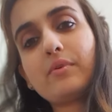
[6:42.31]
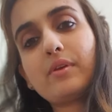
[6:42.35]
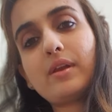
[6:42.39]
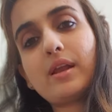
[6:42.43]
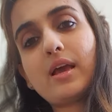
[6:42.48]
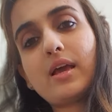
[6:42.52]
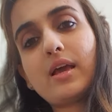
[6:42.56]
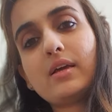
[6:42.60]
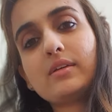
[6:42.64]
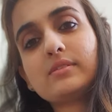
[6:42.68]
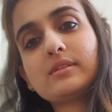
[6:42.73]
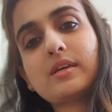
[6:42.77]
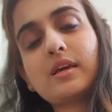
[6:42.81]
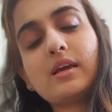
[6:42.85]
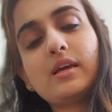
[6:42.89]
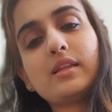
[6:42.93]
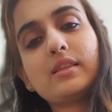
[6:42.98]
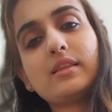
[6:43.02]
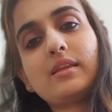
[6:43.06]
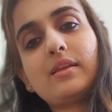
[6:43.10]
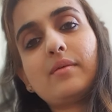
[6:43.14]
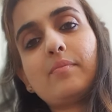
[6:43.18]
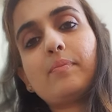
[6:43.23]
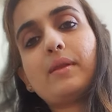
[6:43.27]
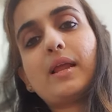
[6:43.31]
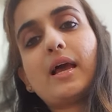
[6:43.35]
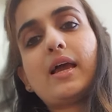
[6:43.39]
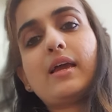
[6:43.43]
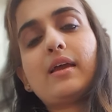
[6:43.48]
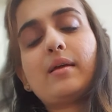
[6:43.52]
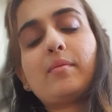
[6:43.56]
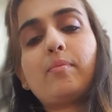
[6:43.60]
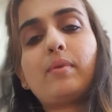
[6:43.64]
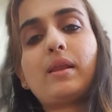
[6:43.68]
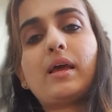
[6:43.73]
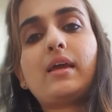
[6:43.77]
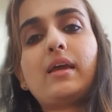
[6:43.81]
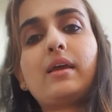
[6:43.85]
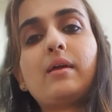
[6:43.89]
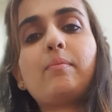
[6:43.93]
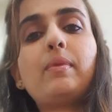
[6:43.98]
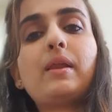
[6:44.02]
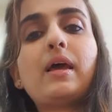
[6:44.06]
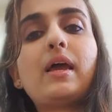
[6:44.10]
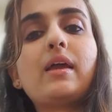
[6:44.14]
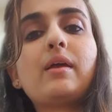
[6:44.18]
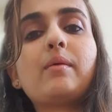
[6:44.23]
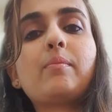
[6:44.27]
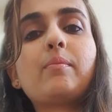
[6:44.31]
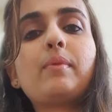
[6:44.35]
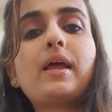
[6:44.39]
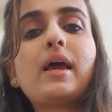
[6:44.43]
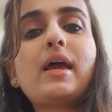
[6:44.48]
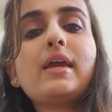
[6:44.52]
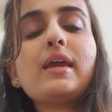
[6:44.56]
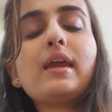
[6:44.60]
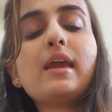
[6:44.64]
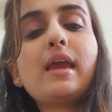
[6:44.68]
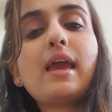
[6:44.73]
relax then apply apply apply apply